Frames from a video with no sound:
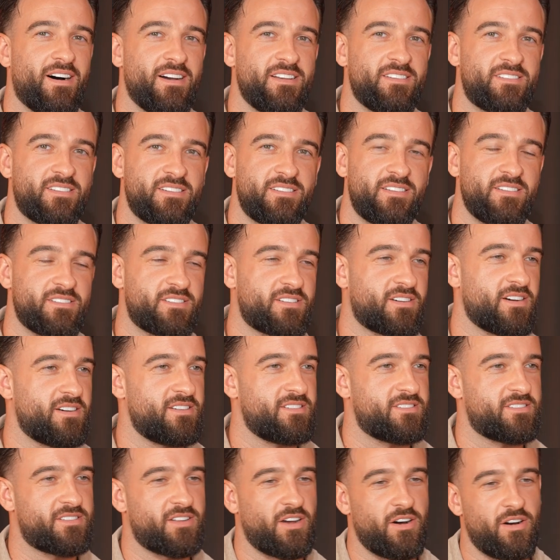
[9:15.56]
I said, this
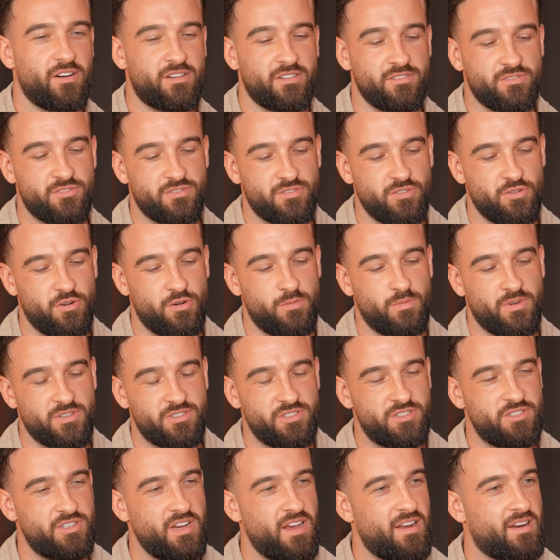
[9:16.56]
guy's talking so
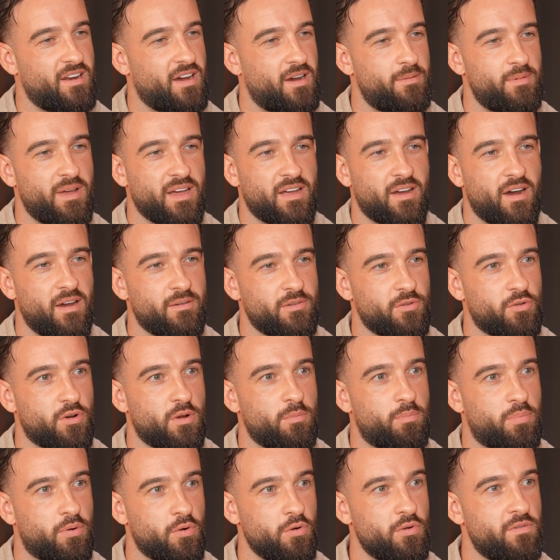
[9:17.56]
much. I'm like, I'm going
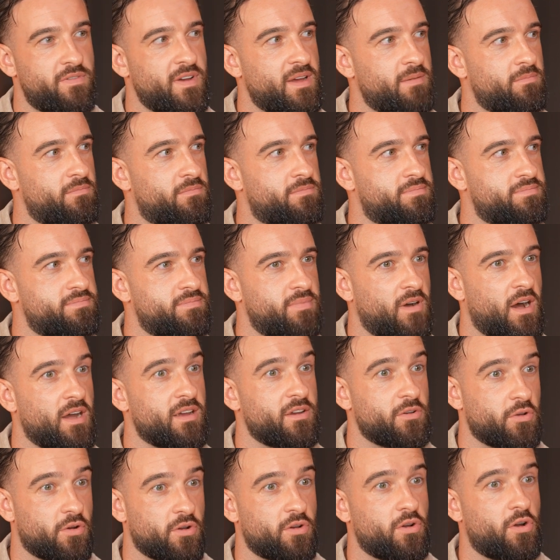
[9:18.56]
to prove him.
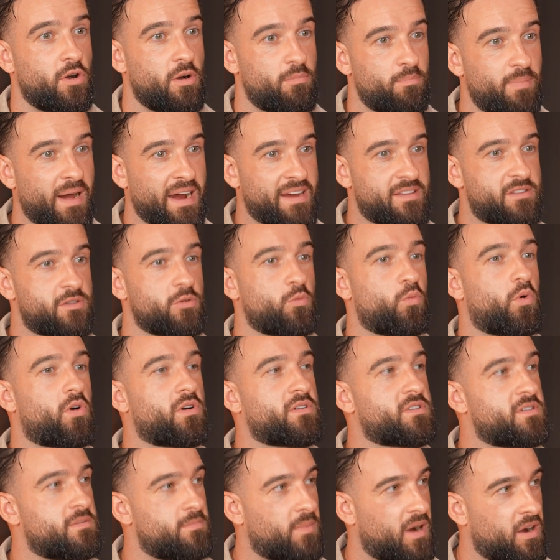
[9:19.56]
I'm going to come back to
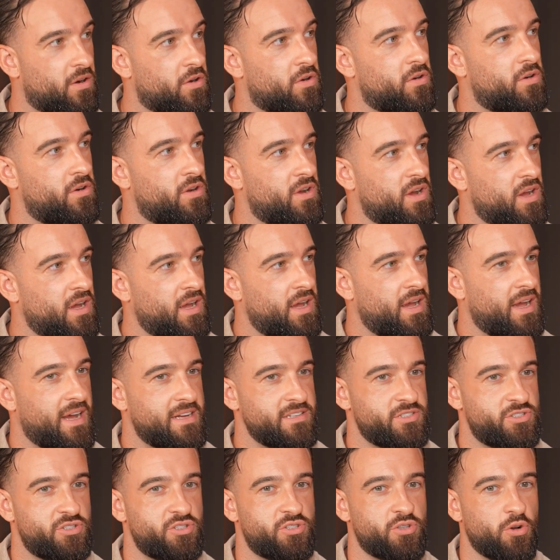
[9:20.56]
work tomorrow
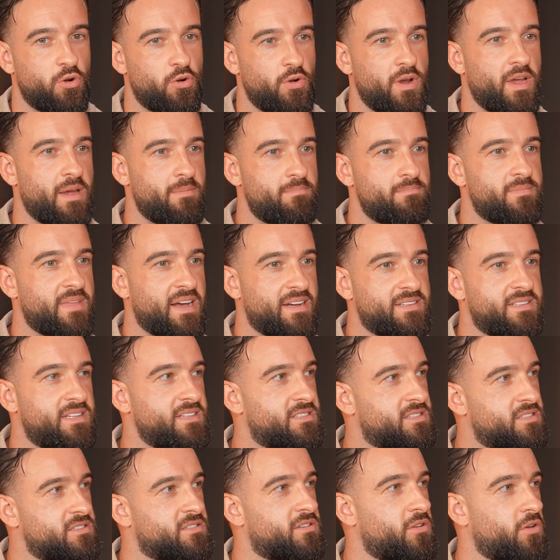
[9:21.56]
and show him that
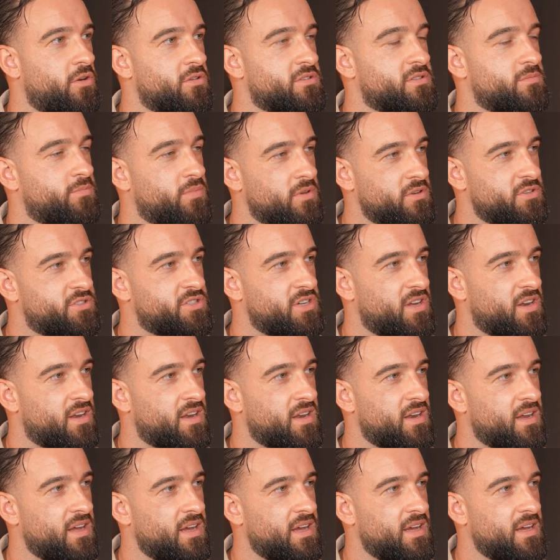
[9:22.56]
this is loads of bullshit.
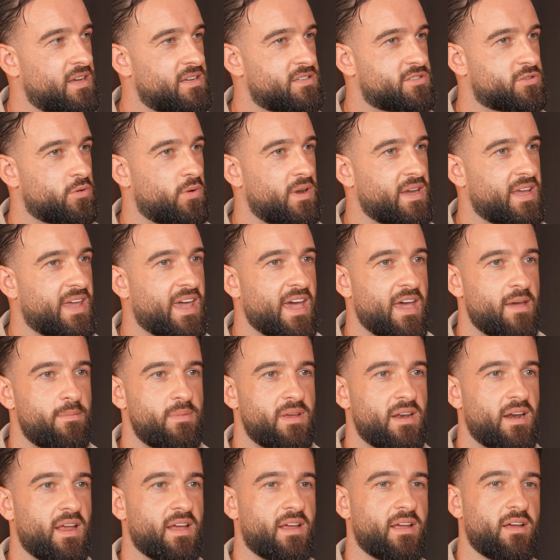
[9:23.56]
So I came
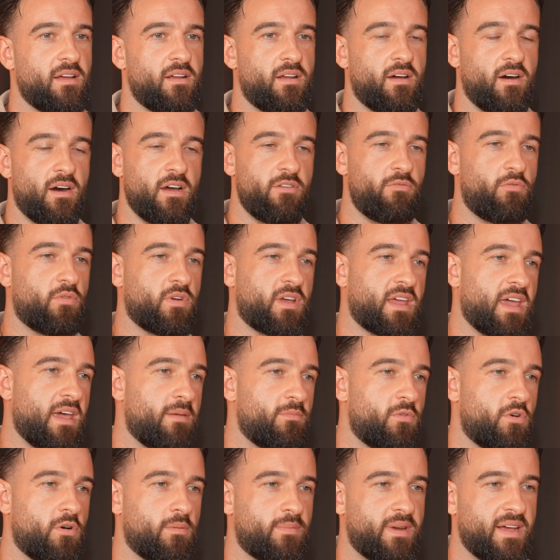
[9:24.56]
in, like, I
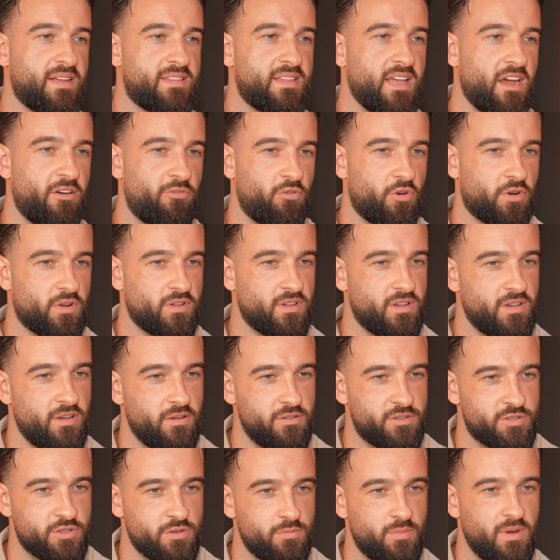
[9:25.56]
came home that day, I wrote into
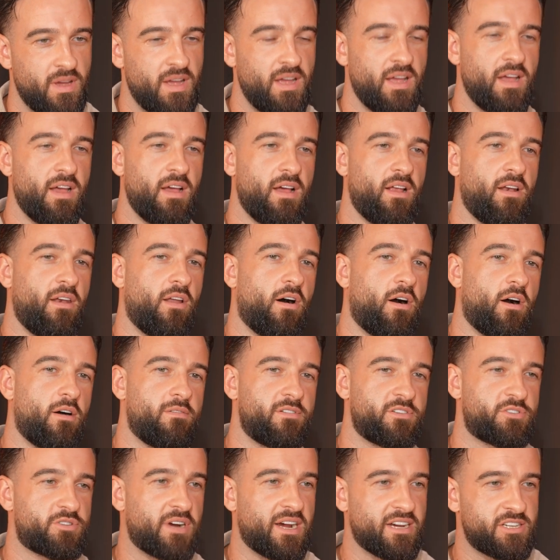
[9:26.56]
YouTube, law of
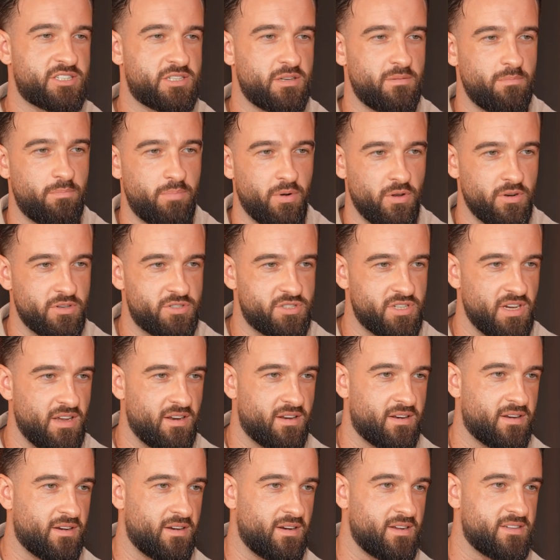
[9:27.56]
attraction, bullshit.
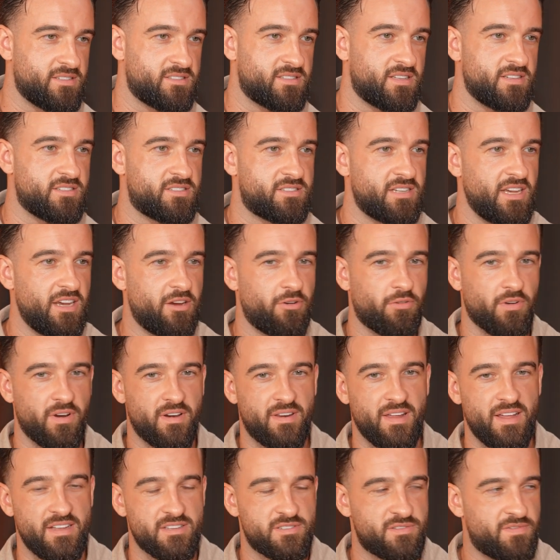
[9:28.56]
The
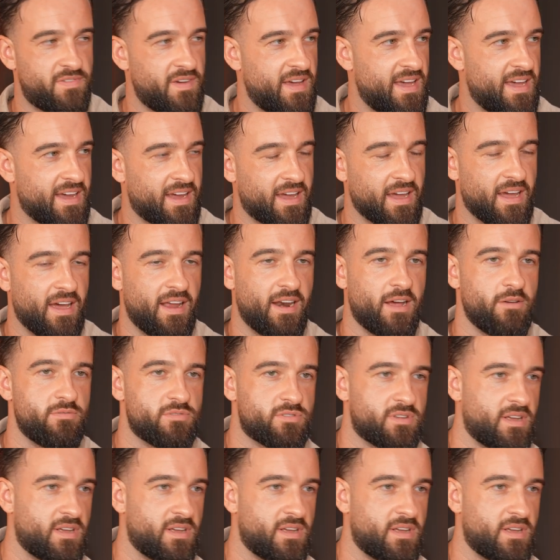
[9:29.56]
Secret is fake. And I